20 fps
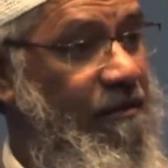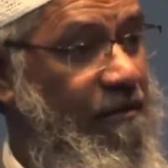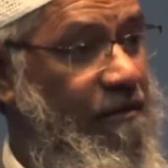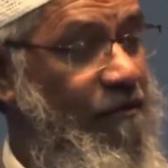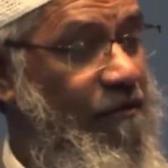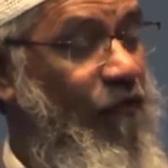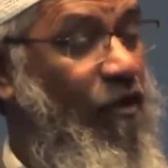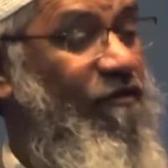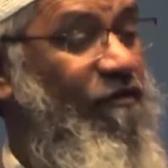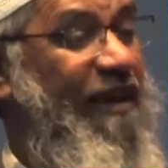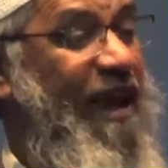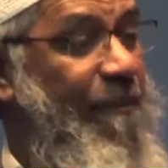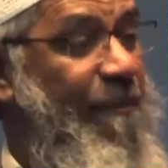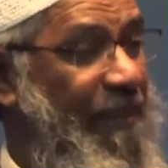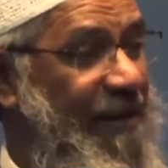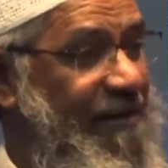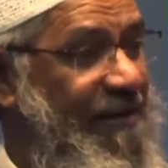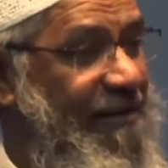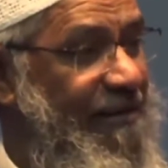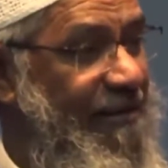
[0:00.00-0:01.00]
what will
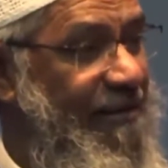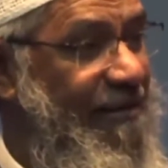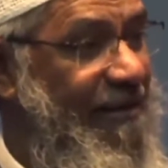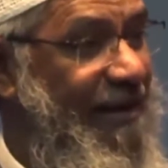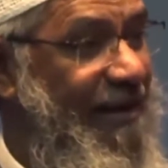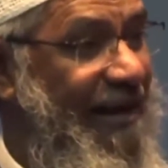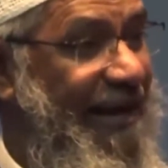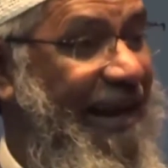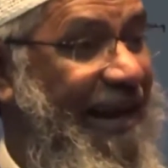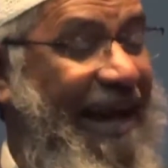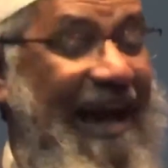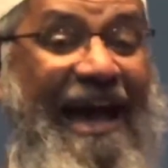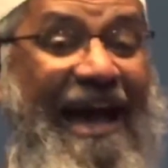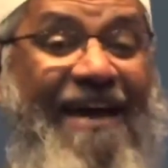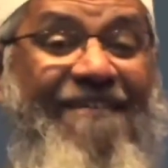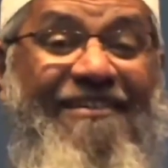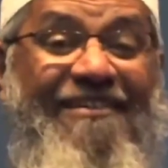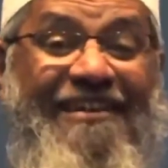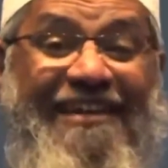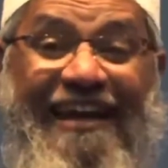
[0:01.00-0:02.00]
happen?
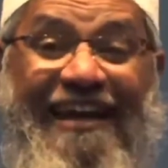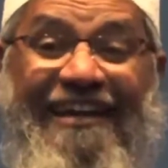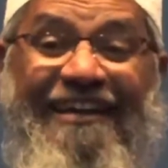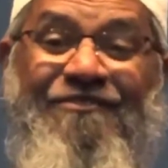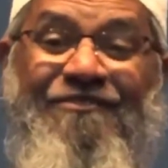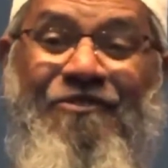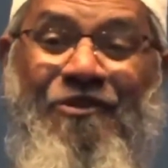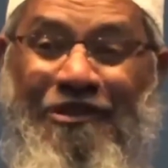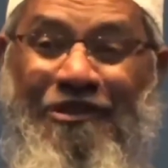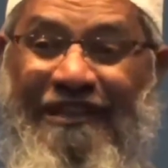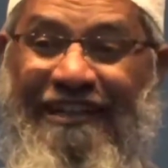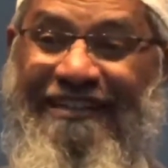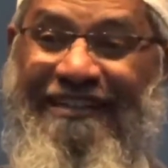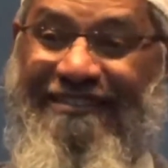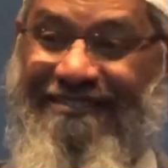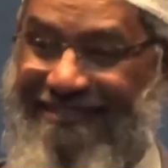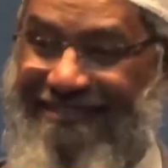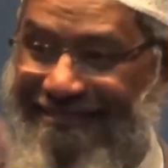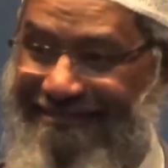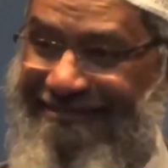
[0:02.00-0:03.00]
I will get his good
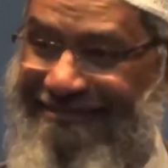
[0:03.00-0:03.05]
deeds.